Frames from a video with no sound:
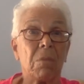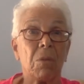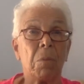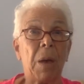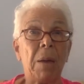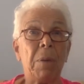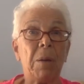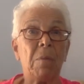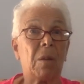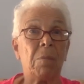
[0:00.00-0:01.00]
your
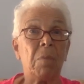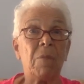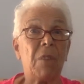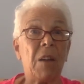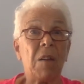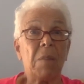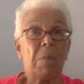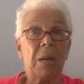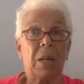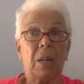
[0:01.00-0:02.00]
baby can be very
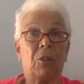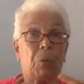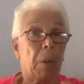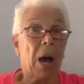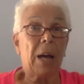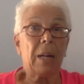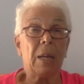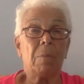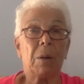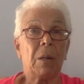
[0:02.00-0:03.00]
big in its
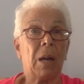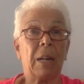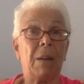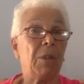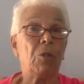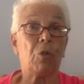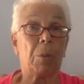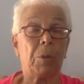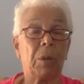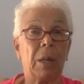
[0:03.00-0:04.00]
body, but not having
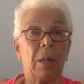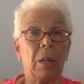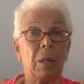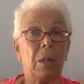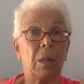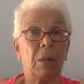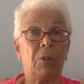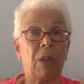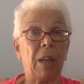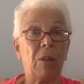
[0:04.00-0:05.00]
trouble getting
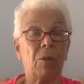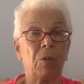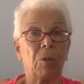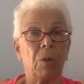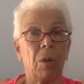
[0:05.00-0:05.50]
its head through.